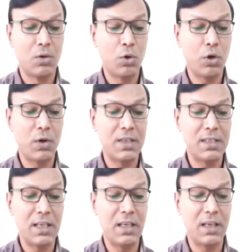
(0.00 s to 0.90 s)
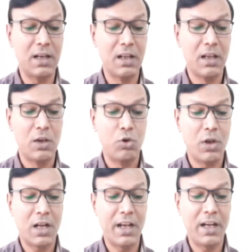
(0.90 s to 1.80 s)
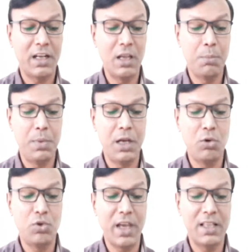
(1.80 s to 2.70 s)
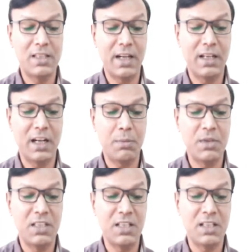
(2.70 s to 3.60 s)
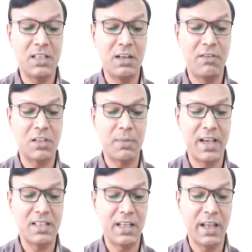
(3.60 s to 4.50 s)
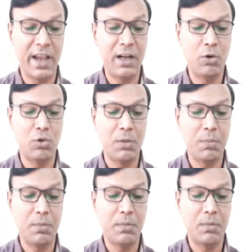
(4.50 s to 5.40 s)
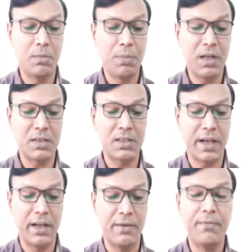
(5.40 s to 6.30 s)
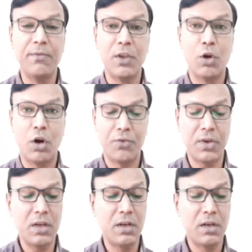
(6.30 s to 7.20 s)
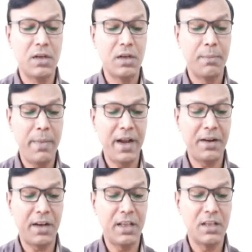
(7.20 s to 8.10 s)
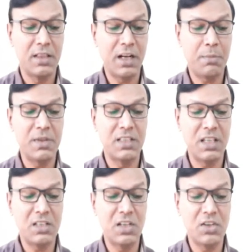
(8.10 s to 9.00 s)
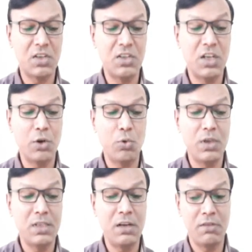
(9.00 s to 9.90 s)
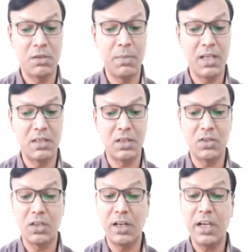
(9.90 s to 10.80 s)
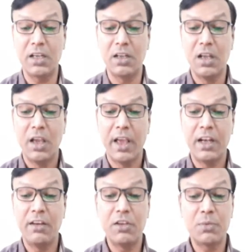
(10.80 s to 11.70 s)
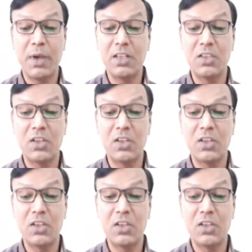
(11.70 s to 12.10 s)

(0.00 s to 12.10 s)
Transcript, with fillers: okay you can see here you are connecting p to the n side that means this is reverse bias and n to the plus side of a battery that means this junction j2 is reverse bias junction right and reverse bias